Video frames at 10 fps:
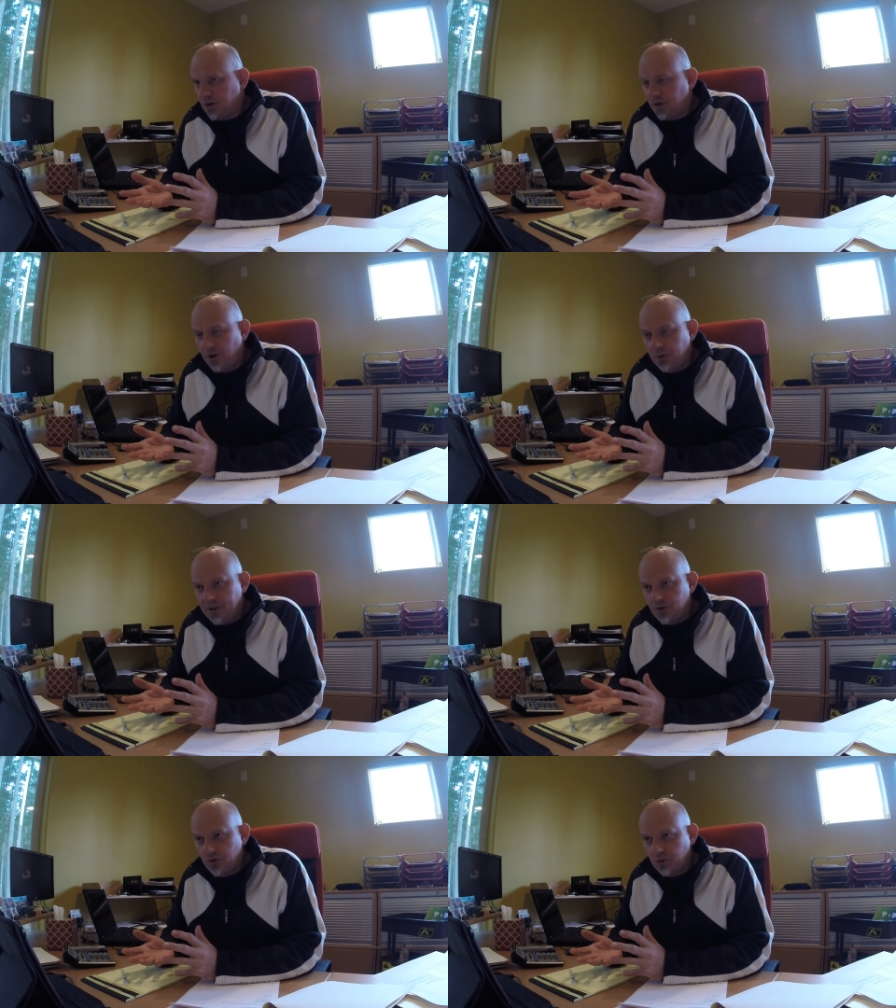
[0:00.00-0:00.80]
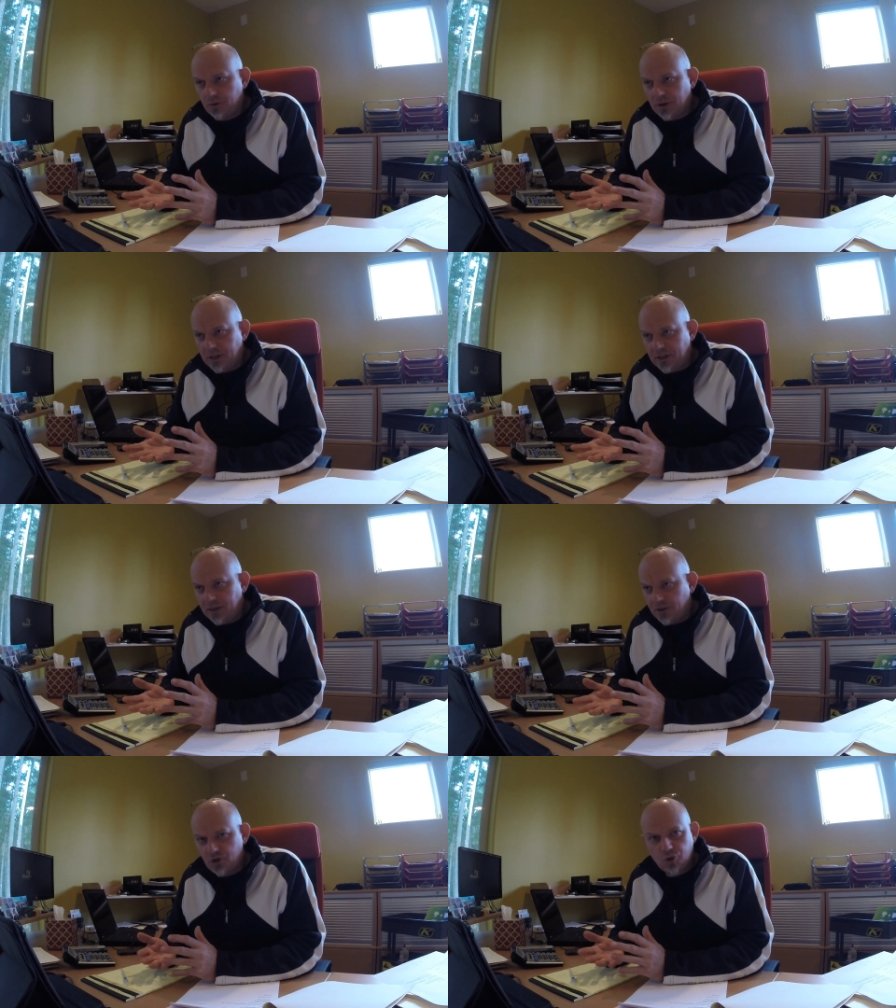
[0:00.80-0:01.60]
go into
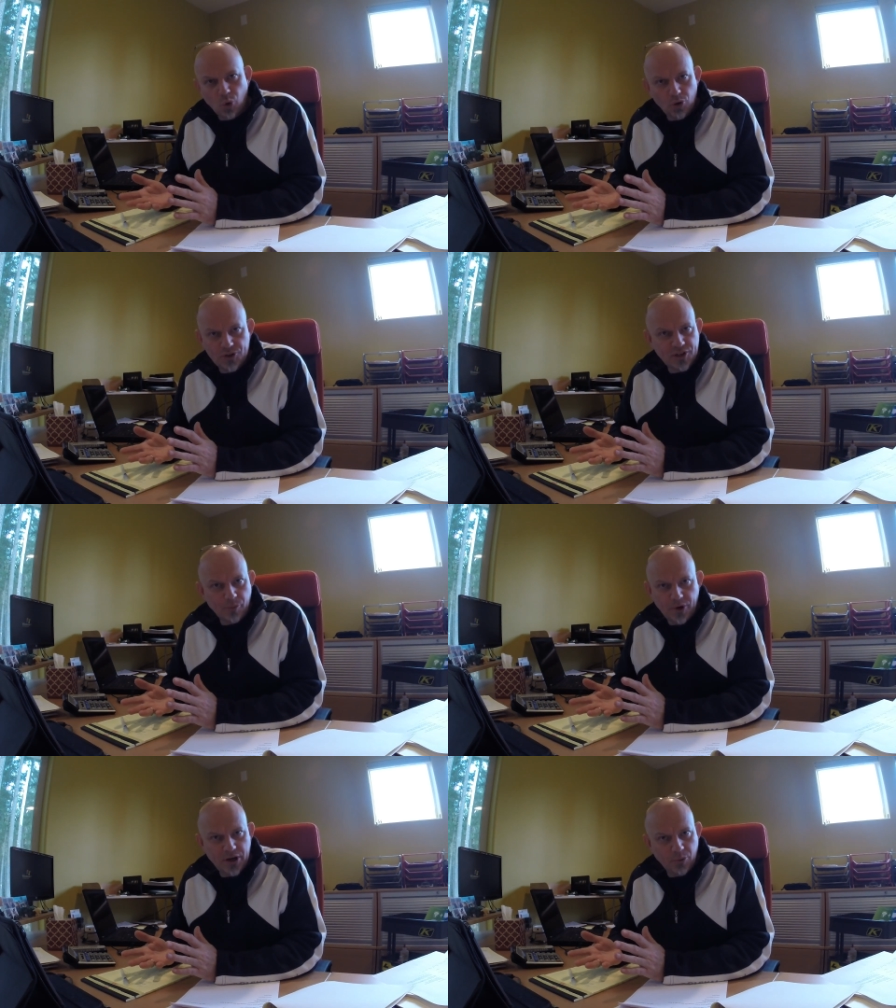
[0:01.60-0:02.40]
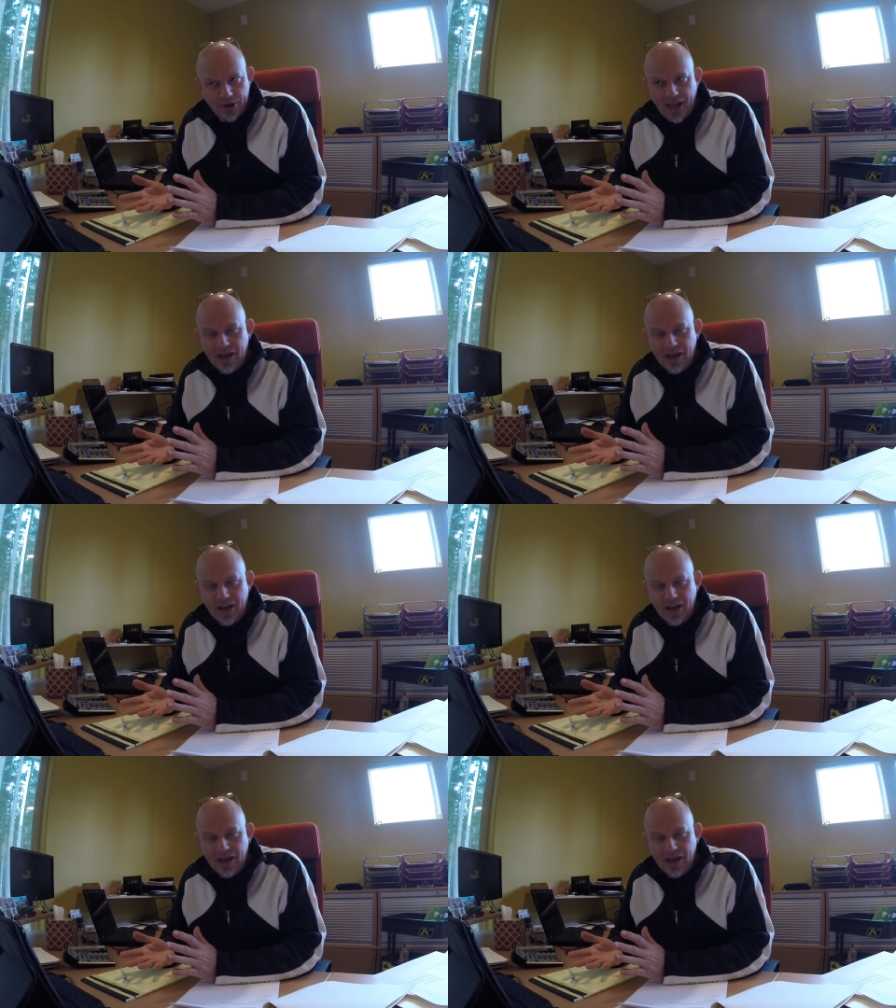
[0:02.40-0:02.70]
a store somewhere, what